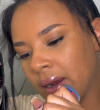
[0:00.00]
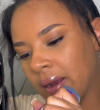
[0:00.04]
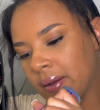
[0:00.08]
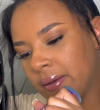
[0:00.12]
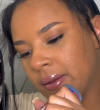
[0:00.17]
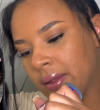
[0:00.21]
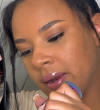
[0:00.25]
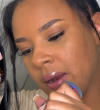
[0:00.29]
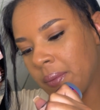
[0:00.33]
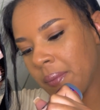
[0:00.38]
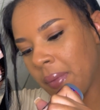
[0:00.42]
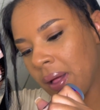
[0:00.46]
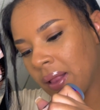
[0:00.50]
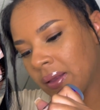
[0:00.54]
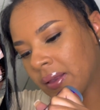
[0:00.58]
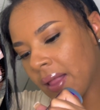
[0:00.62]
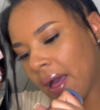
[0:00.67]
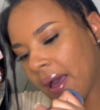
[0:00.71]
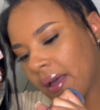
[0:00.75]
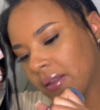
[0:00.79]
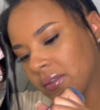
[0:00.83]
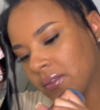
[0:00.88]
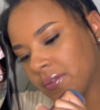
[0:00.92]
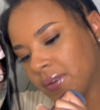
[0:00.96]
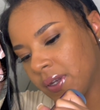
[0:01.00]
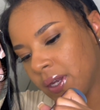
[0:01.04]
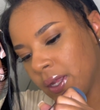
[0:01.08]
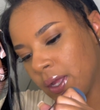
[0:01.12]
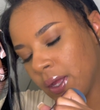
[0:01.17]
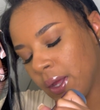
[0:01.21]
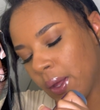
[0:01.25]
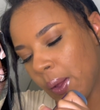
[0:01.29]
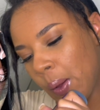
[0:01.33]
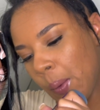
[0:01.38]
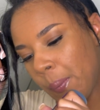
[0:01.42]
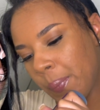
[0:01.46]
did in my last
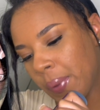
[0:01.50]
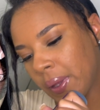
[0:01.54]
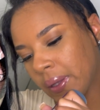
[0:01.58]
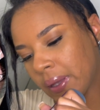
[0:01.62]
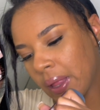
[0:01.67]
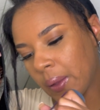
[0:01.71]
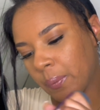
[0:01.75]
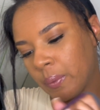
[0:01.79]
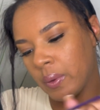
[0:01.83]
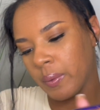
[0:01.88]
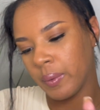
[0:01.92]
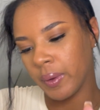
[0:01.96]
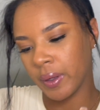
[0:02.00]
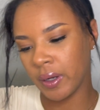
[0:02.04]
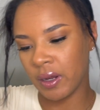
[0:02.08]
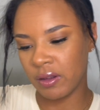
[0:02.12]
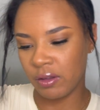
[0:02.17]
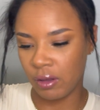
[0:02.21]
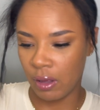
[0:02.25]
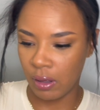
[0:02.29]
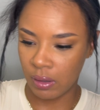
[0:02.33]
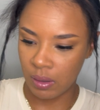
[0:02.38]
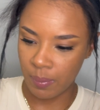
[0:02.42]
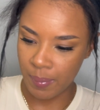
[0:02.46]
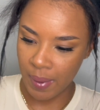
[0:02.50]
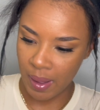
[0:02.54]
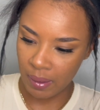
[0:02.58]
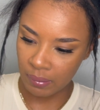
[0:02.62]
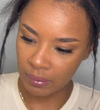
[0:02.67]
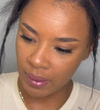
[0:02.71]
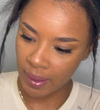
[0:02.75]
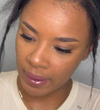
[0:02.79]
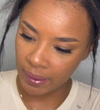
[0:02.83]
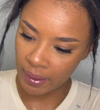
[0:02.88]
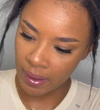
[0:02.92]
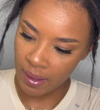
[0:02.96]
video, but like we were gonna talk about
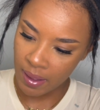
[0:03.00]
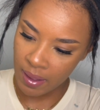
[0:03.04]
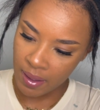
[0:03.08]
like